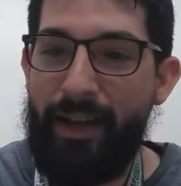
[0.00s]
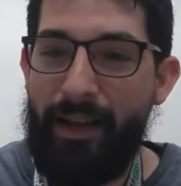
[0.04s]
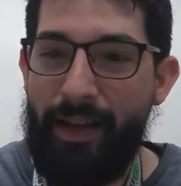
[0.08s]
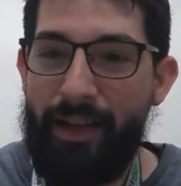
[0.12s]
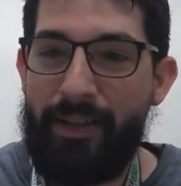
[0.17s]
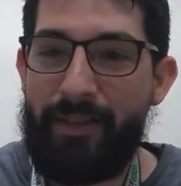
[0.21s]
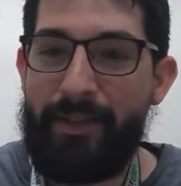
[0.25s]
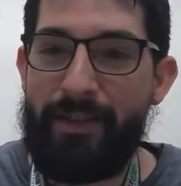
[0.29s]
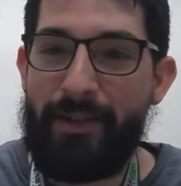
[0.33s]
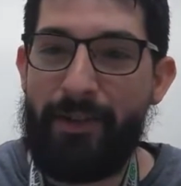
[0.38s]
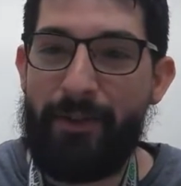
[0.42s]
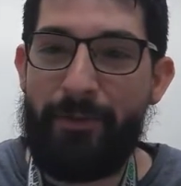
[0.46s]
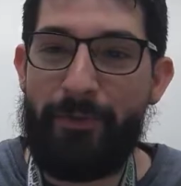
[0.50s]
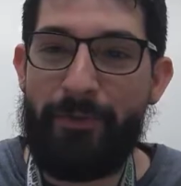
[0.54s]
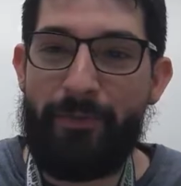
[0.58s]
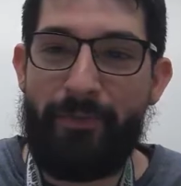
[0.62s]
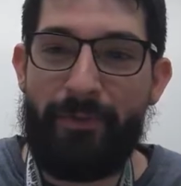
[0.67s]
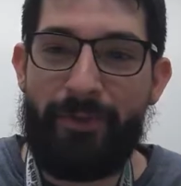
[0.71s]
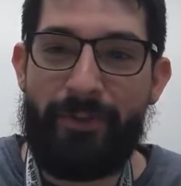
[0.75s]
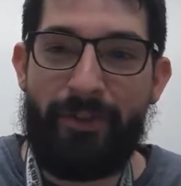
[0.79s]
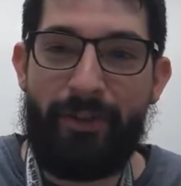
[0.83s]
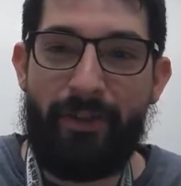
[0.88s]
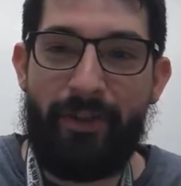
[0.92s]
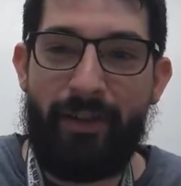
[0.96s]
And so,
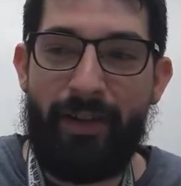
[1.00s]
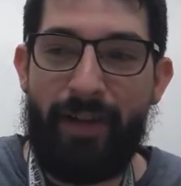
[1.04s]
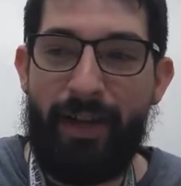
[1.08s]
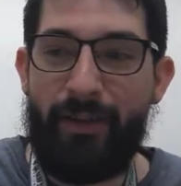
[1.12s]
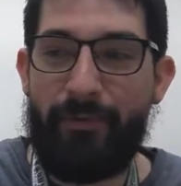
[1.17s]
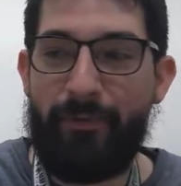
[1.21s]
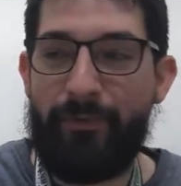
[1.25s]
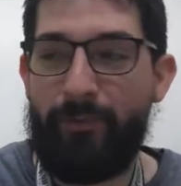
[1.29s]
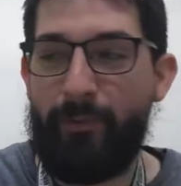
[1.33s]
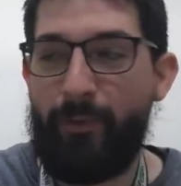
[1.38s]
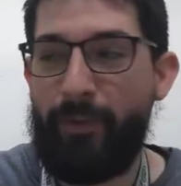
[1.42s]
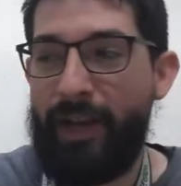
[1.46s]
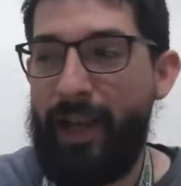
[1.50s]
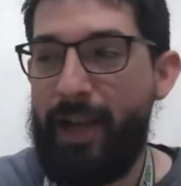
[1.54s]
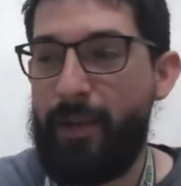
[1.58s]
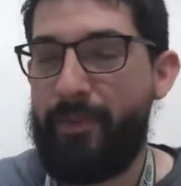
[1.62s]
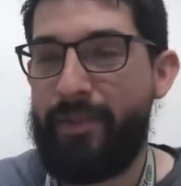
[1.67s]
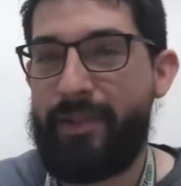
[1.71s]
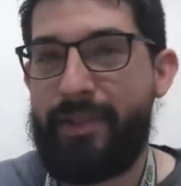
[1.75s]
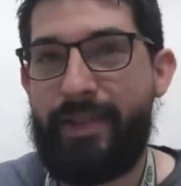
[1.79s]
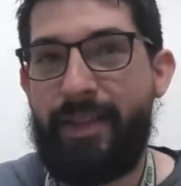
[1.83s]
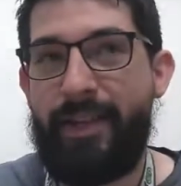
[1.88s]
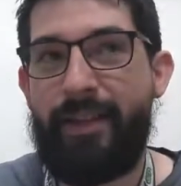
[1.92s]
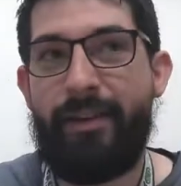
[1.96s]
sure enough, while I
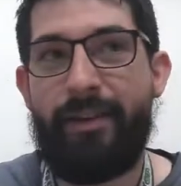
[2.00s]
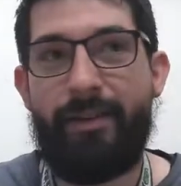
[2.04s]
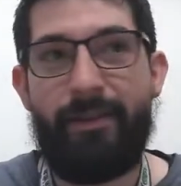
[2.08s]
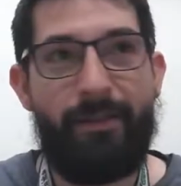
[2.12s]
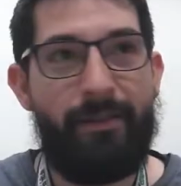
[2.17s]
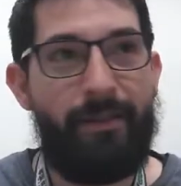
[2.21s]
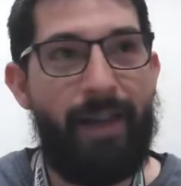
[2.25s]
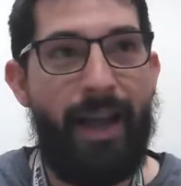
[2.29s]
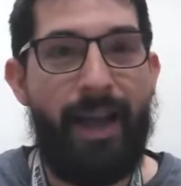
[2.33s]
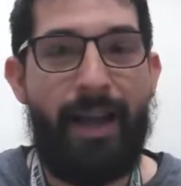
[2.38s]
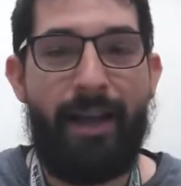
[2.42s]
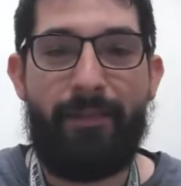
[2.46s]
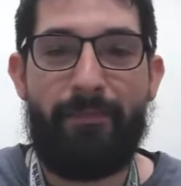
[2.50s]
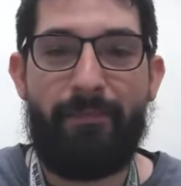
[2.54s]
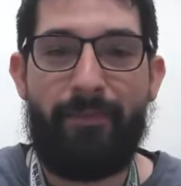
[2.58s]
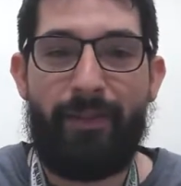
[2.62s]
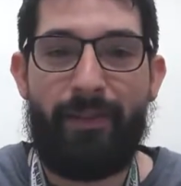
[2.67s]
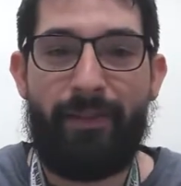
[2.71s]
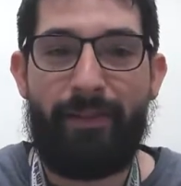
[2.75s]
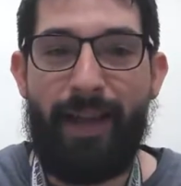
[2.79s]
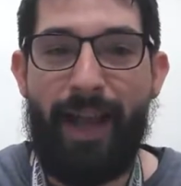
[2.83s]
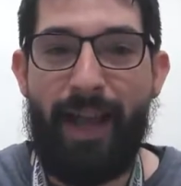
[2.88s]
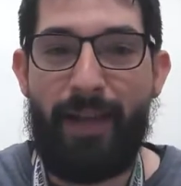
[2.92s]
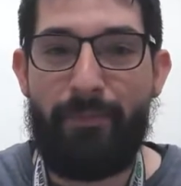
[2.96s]
was here at
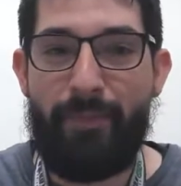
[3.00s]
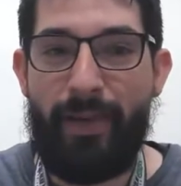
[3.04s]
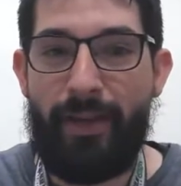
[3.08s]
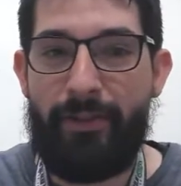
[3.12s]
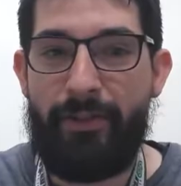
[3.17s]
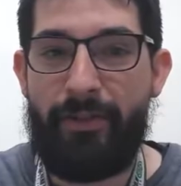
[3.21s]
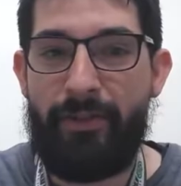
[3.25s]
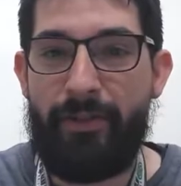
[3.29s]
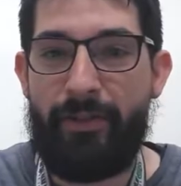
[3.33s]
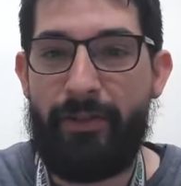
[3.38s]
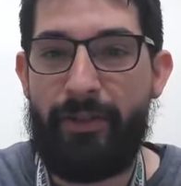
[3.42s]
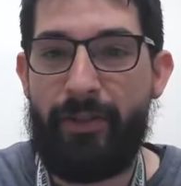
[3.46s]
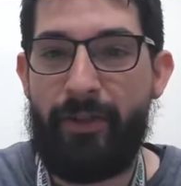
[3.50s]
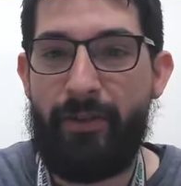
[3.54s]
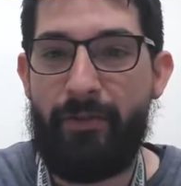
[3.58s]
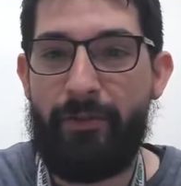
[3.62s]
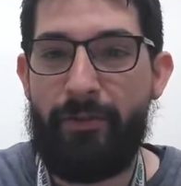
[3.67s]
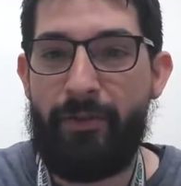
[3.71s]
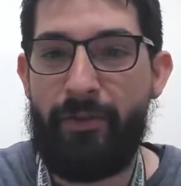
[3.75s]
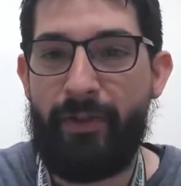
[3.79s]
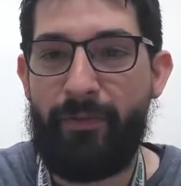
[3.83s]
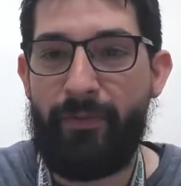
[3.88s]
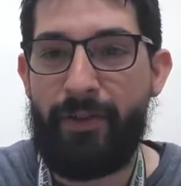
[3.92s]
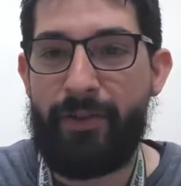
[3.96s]

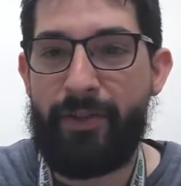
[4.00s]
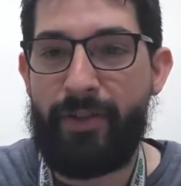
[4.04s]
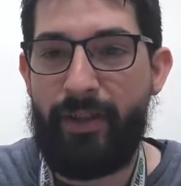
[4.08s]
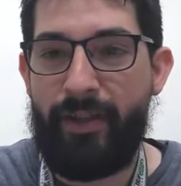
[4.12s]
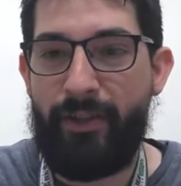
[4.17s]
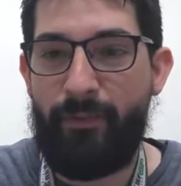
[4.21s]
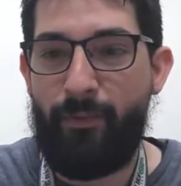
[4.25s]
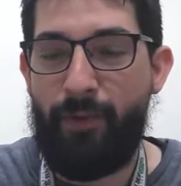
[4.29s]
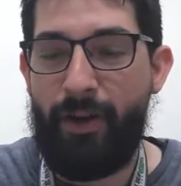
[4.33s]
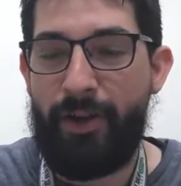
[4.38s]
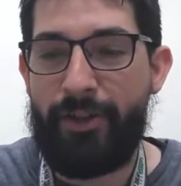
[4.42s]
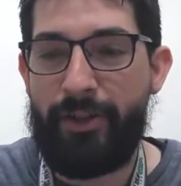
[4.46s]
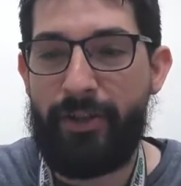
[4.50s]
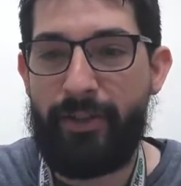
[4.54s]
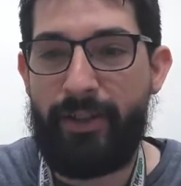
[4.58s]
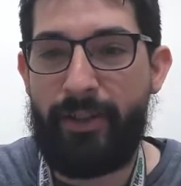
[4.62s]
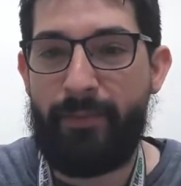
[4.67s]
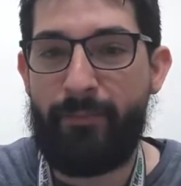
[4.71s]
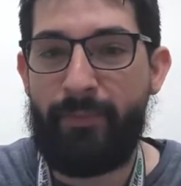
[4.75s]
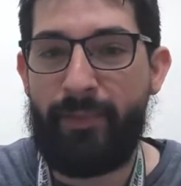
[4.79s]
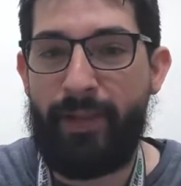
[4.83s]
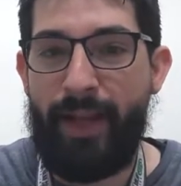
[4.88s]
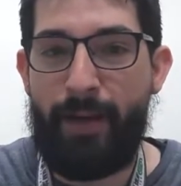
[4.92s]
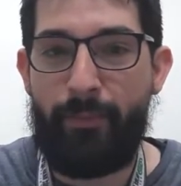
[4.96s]
University of
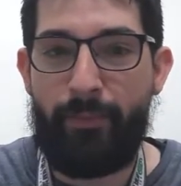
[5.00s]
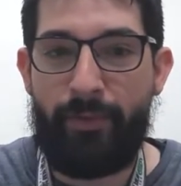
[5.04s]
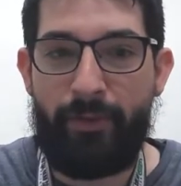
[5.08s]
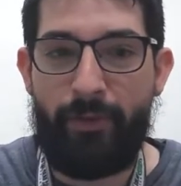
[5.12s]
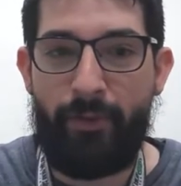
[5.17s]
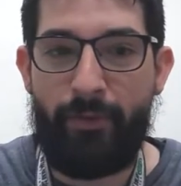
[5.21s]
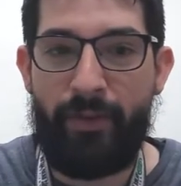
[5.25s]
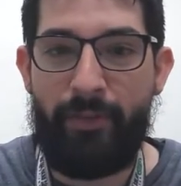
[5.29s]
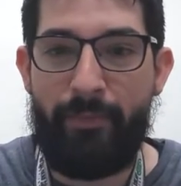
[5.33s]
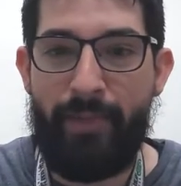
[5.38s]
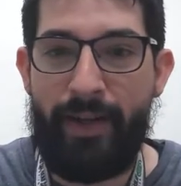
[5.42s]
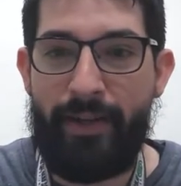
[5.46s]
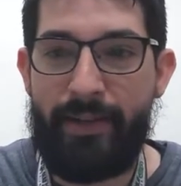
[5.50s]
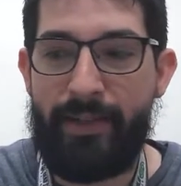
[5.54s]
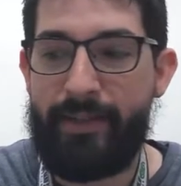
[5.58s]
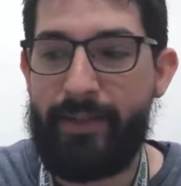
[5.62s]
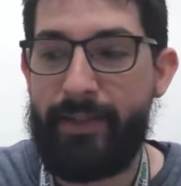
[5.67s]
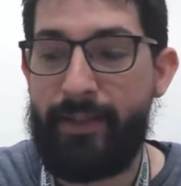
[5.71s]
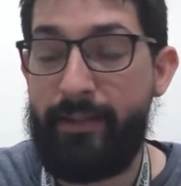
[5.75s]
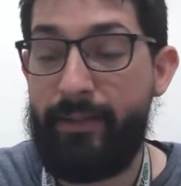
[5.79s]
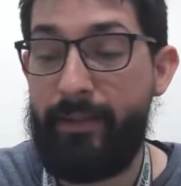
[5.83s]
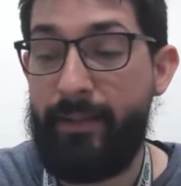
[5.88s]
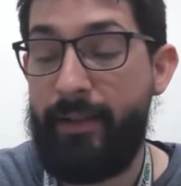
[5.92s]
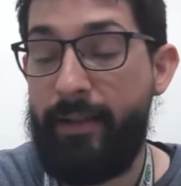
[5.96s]
Washington Laboratory
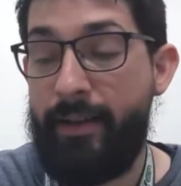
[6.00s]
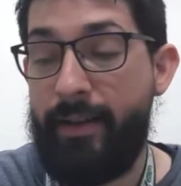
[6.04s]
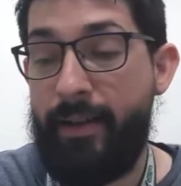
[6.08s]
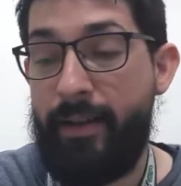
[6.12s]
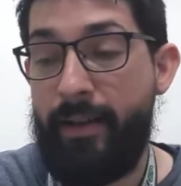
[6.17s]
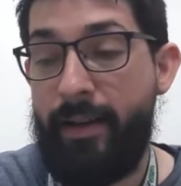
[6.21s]
Medicine,